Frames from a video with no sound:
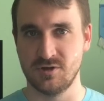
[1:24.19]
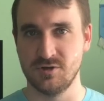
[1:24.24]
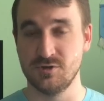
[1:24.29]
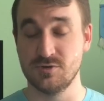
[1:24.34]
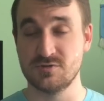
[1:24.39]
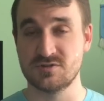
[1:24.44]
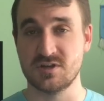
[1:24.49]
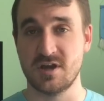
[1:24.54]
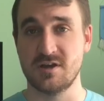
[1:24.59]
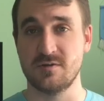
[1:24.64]
a
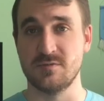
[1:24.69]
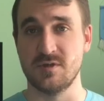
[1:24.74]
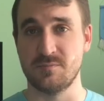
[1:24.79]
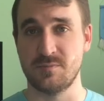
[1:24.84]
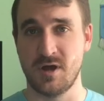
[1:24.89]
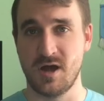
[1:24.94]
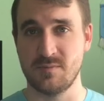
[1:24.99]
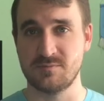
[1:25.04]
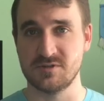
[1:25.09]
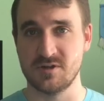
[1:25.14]
news item that
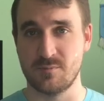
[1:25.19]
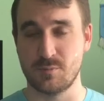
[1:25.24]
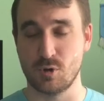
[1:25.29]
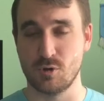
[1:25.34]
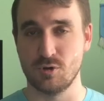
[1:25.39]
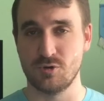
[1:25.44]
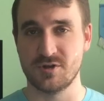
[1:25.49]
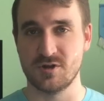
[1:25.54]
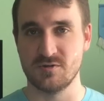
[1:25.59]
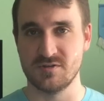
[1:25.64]
popped up
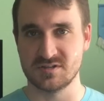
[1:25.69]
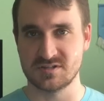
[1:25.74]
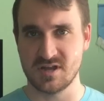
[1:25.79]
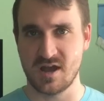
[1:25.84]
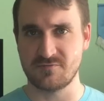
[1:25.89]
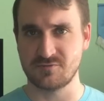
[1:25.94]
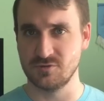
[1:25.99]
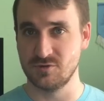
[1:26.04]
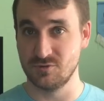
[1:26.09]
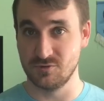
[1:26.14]
earlier this
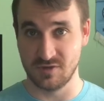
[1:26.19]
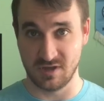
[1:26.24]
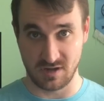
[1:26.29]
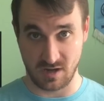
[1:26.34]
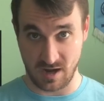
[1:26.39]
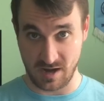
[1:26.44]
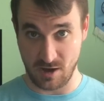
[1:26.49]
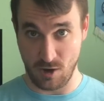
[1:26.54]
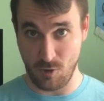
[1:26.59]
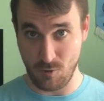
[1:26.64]
afternoon that
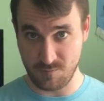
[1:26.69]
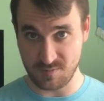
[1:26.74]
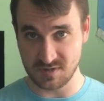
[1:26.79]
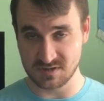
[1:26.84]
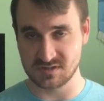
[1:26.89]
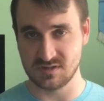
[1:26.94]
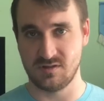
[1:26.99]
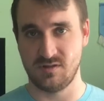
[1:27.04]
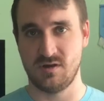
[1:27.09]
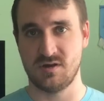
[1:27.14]
I hope
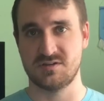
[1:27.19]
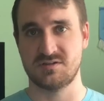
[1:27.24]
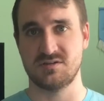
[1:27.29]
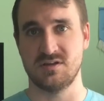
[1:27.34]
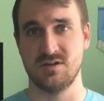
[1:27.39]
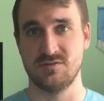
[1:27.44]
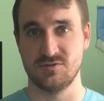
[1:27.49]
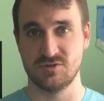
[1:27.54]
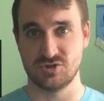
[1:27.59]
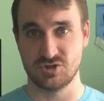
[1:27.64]
isn't lost
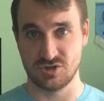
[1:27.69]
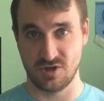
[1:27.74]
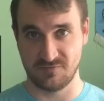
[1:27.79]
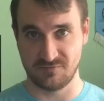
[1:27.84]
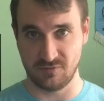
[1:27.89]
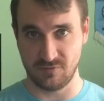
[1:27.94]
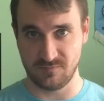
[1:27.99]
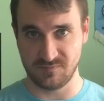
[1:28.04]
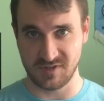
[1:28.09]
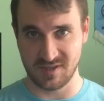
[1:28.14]
in the shuffle.